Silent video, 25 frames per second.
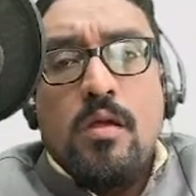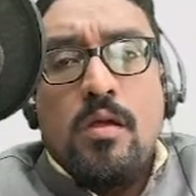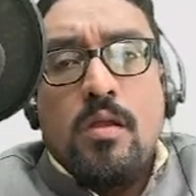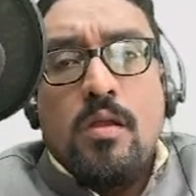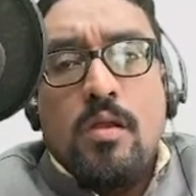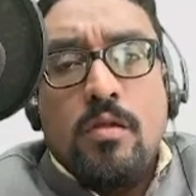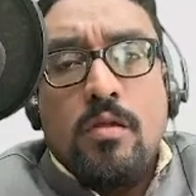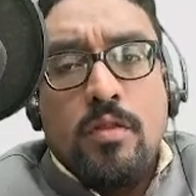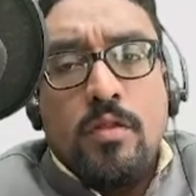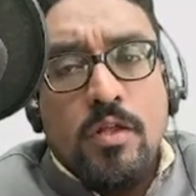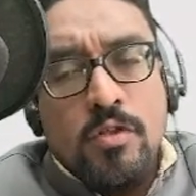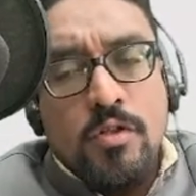
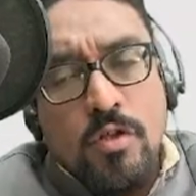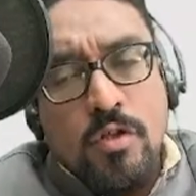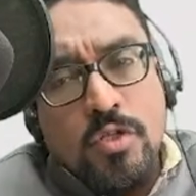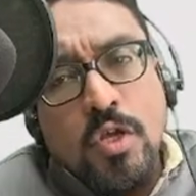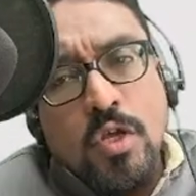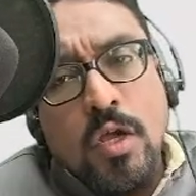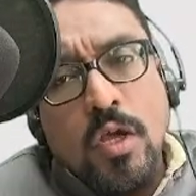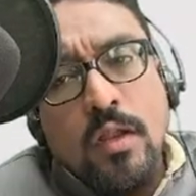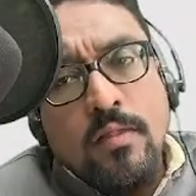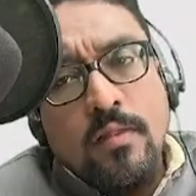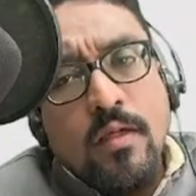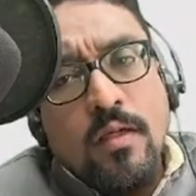Now there's also
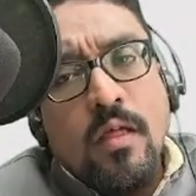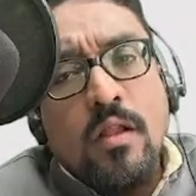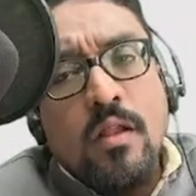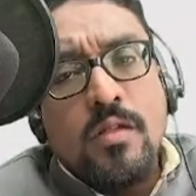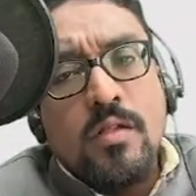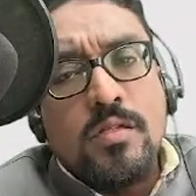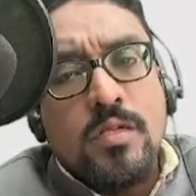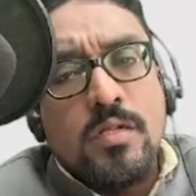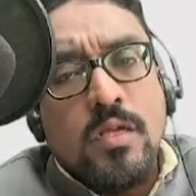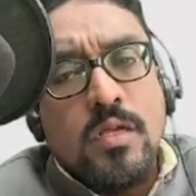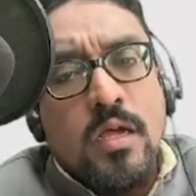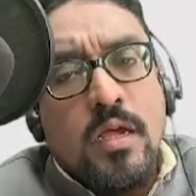another,
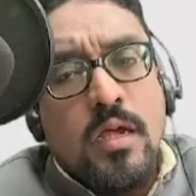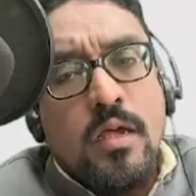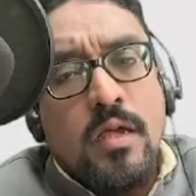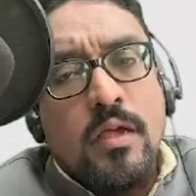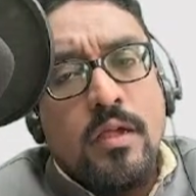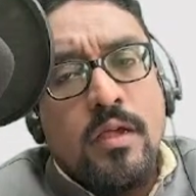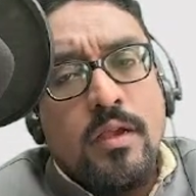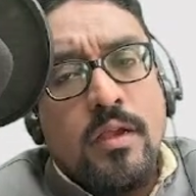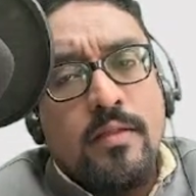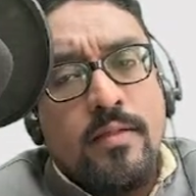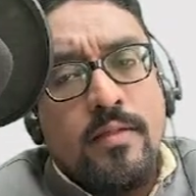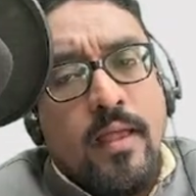
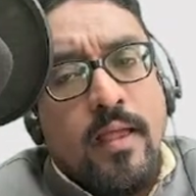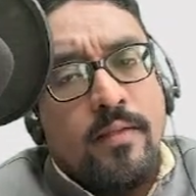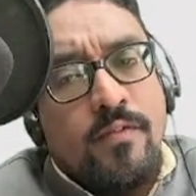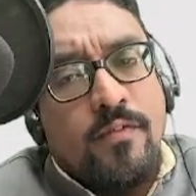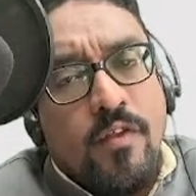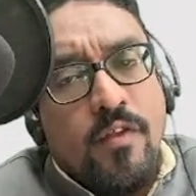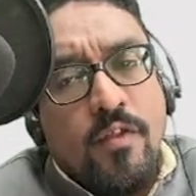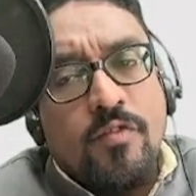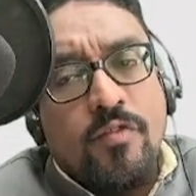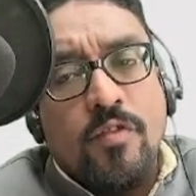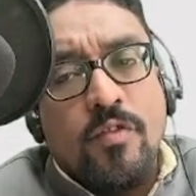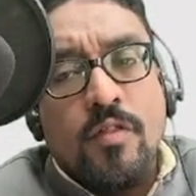it is
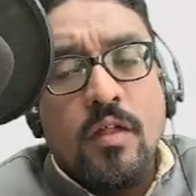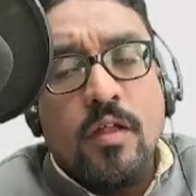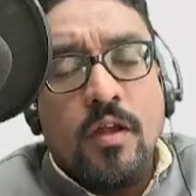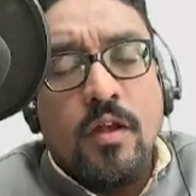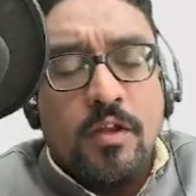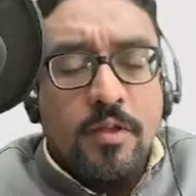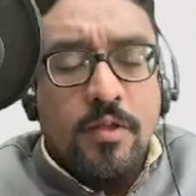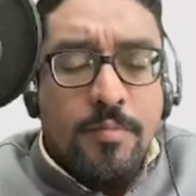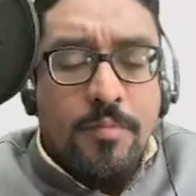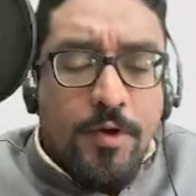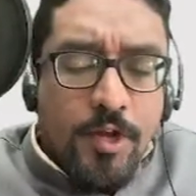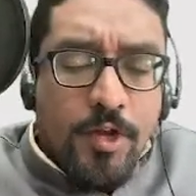actually the
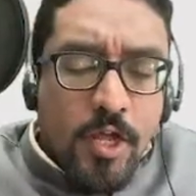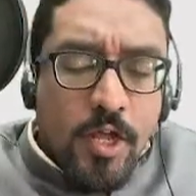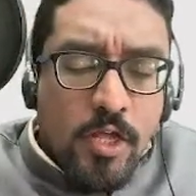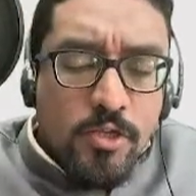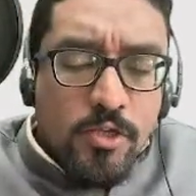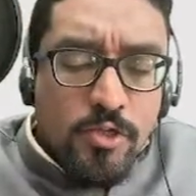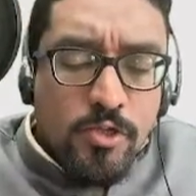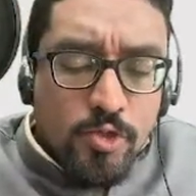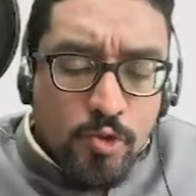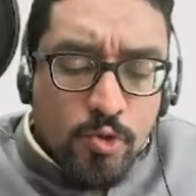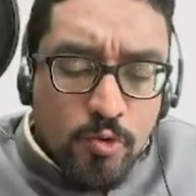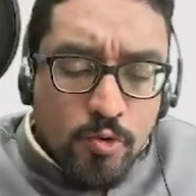
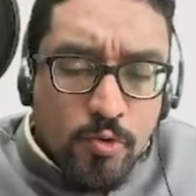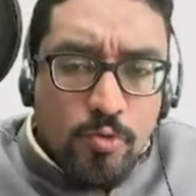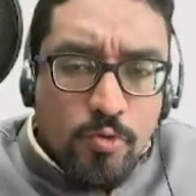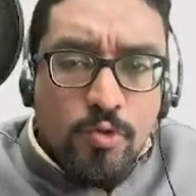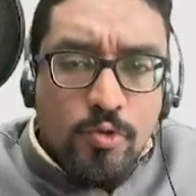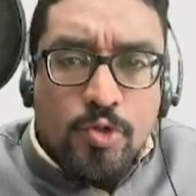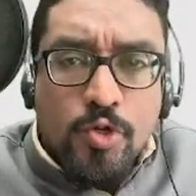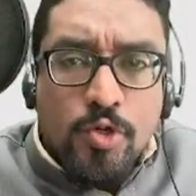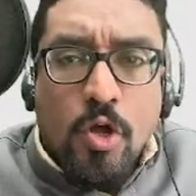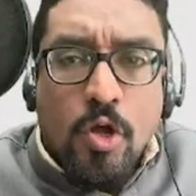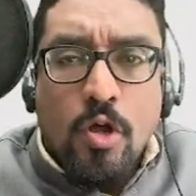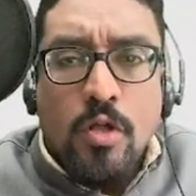Tibetan
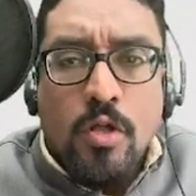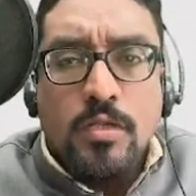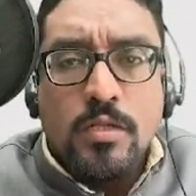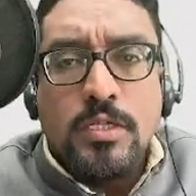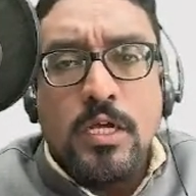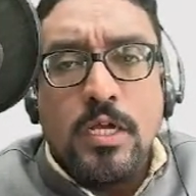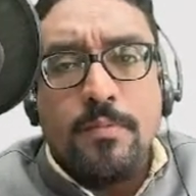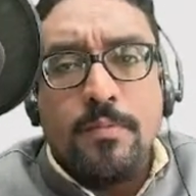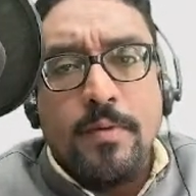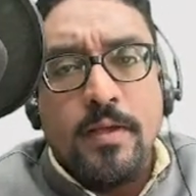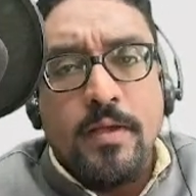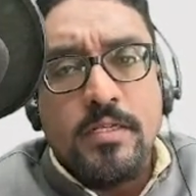Churu shawls
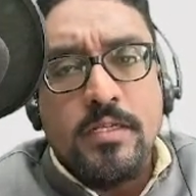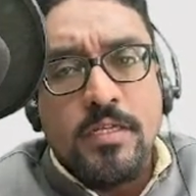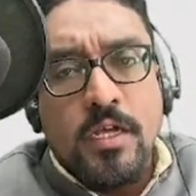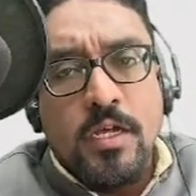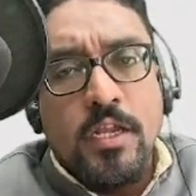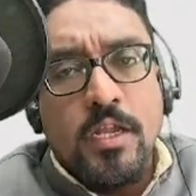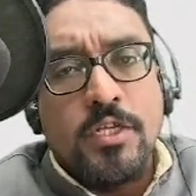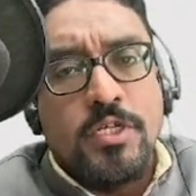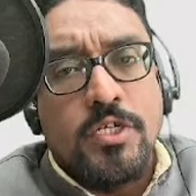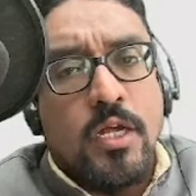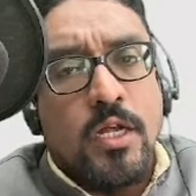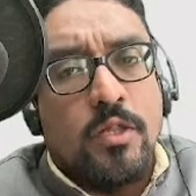are
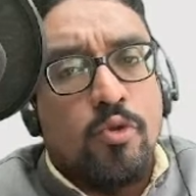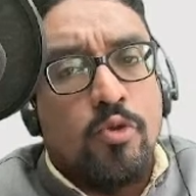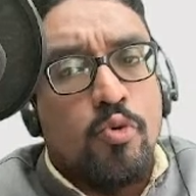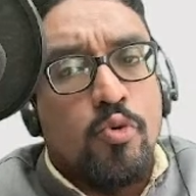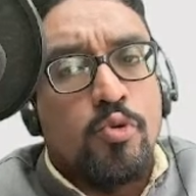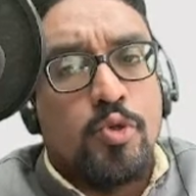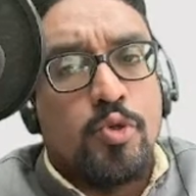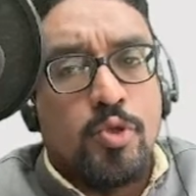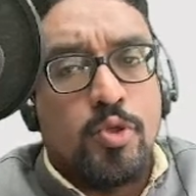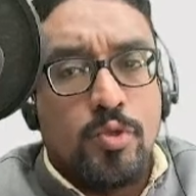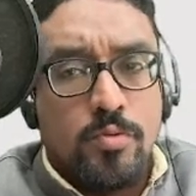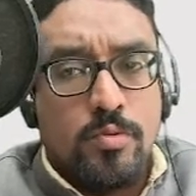basically
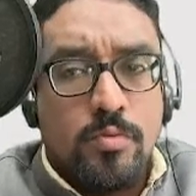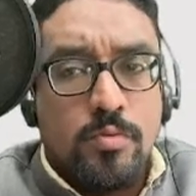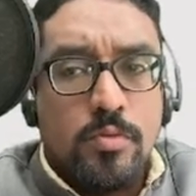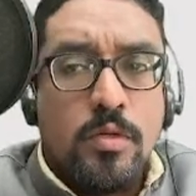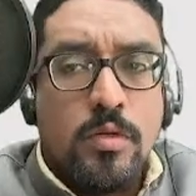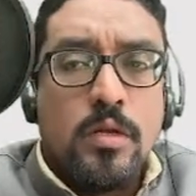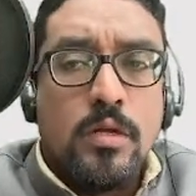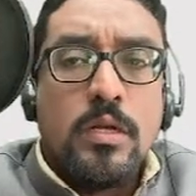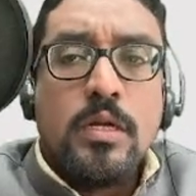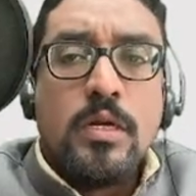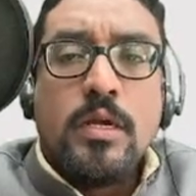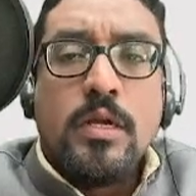shatush.
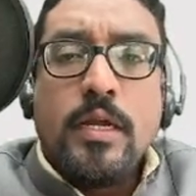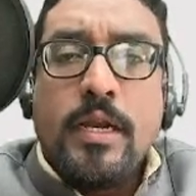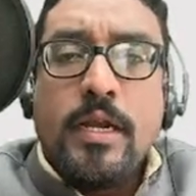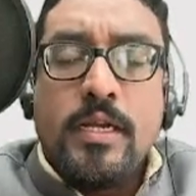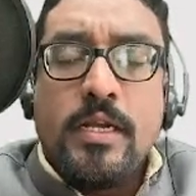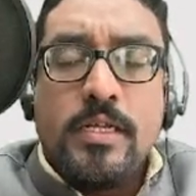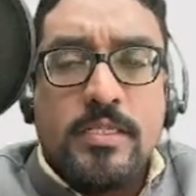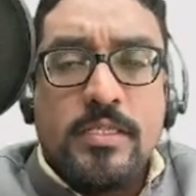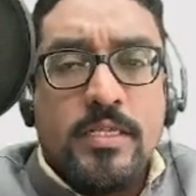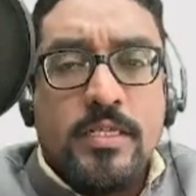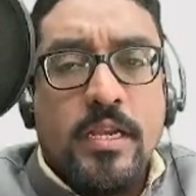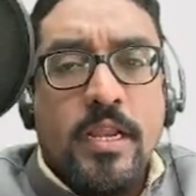It
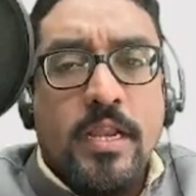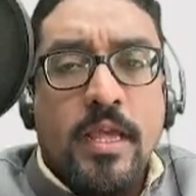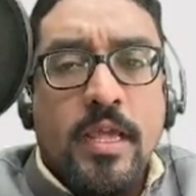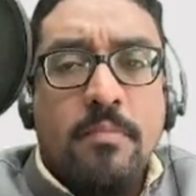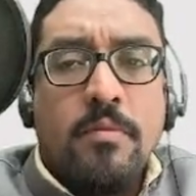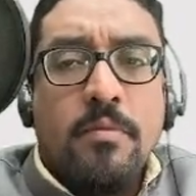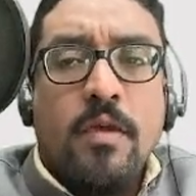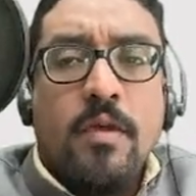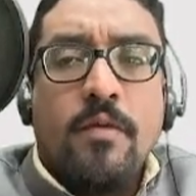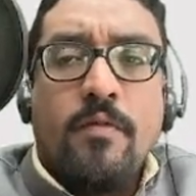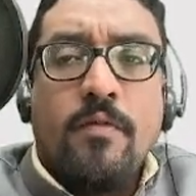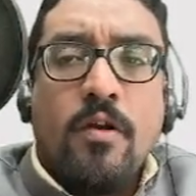is the
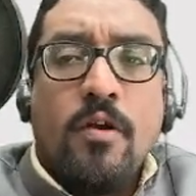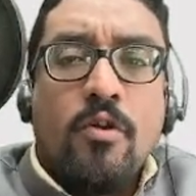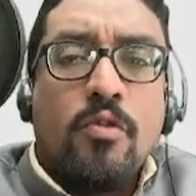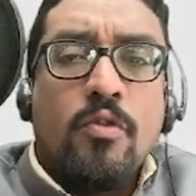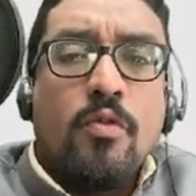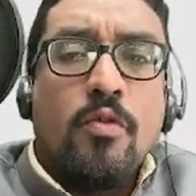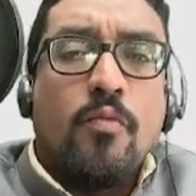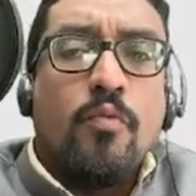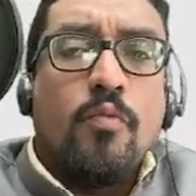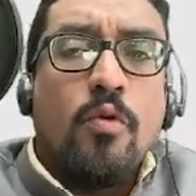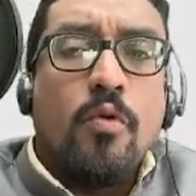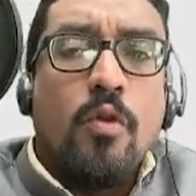name given to
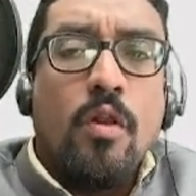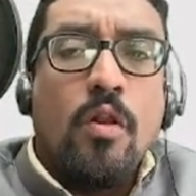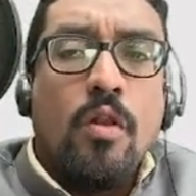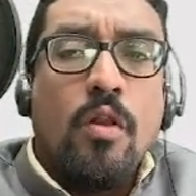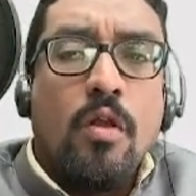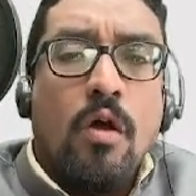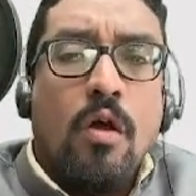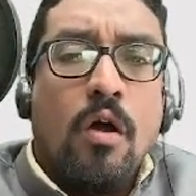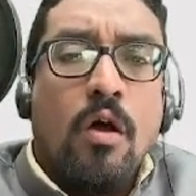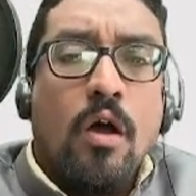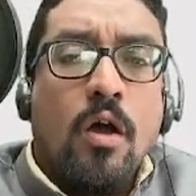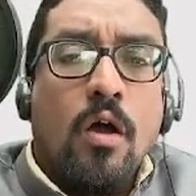the
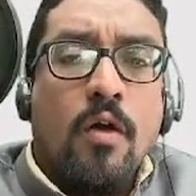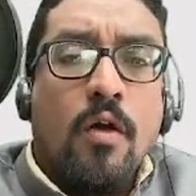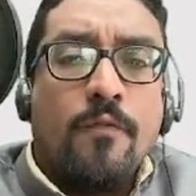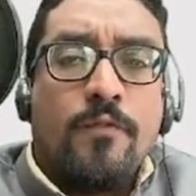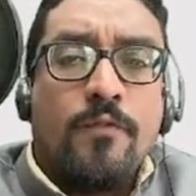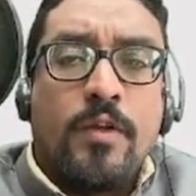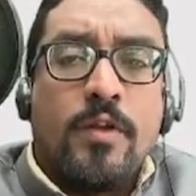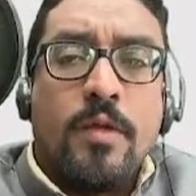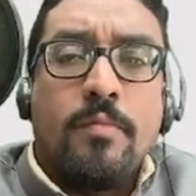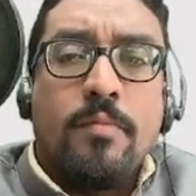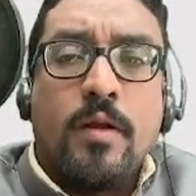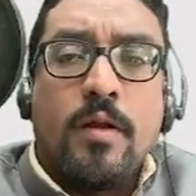wool
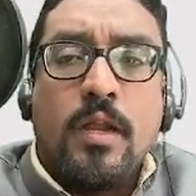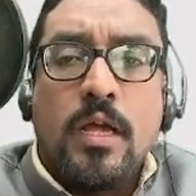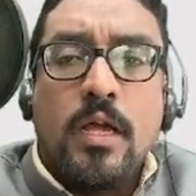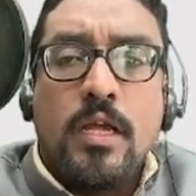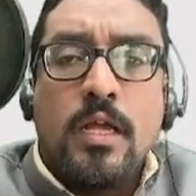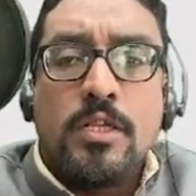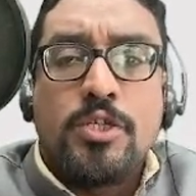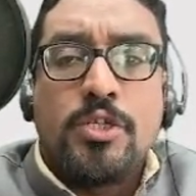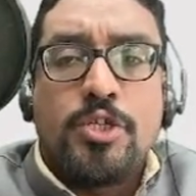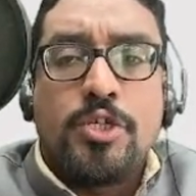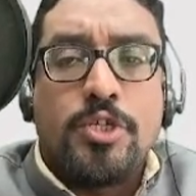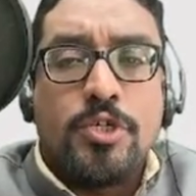of
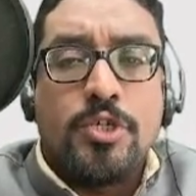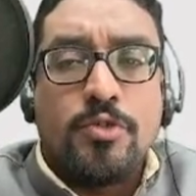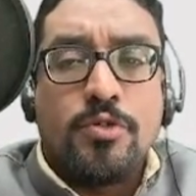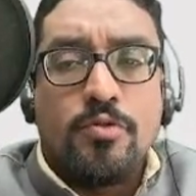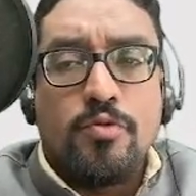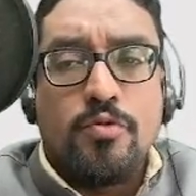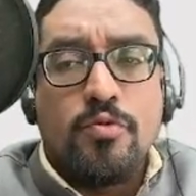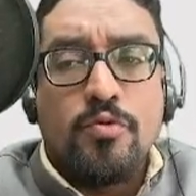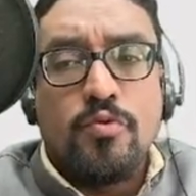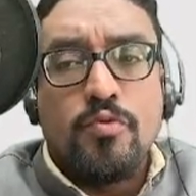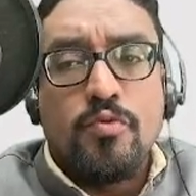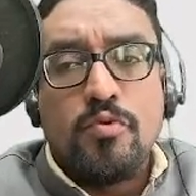Tibetan
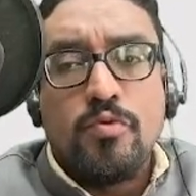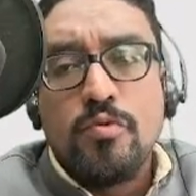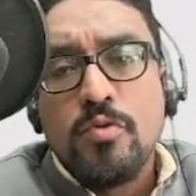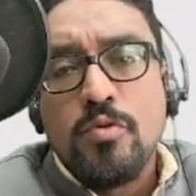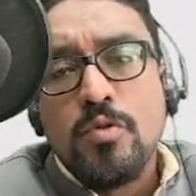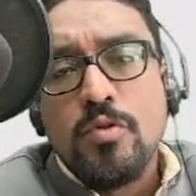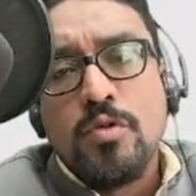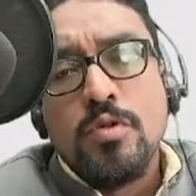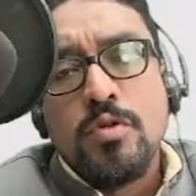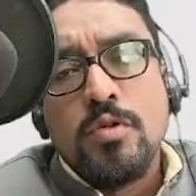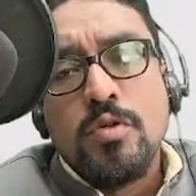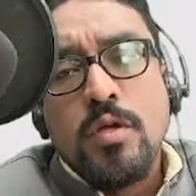Chiru
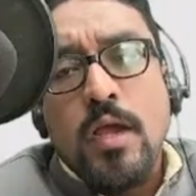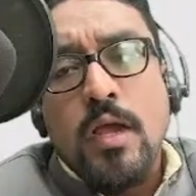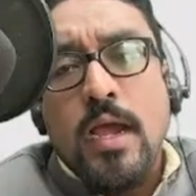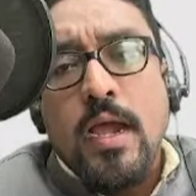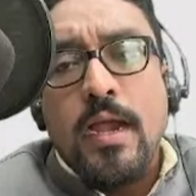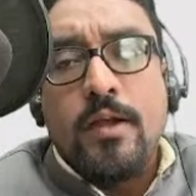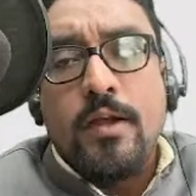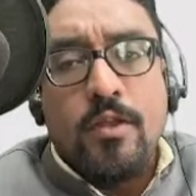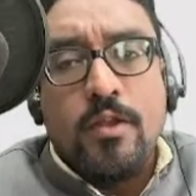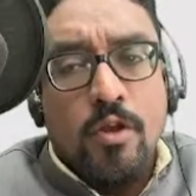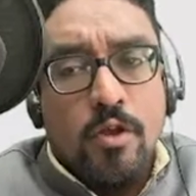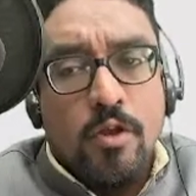
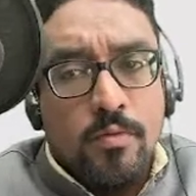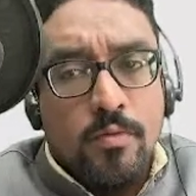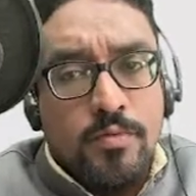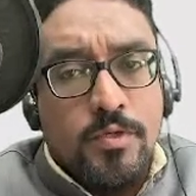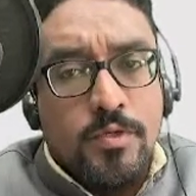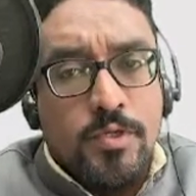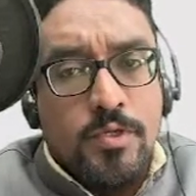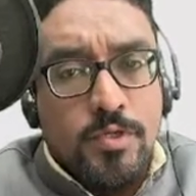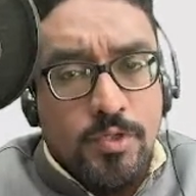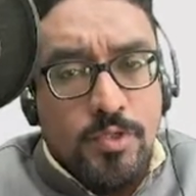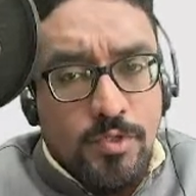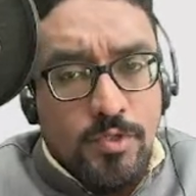
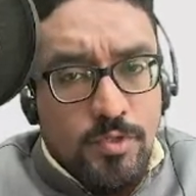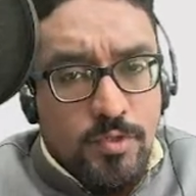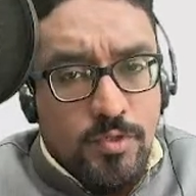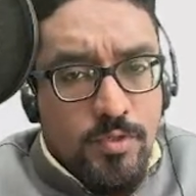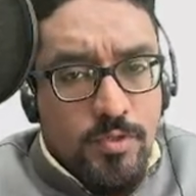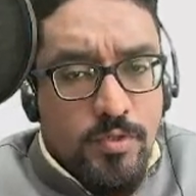antelopes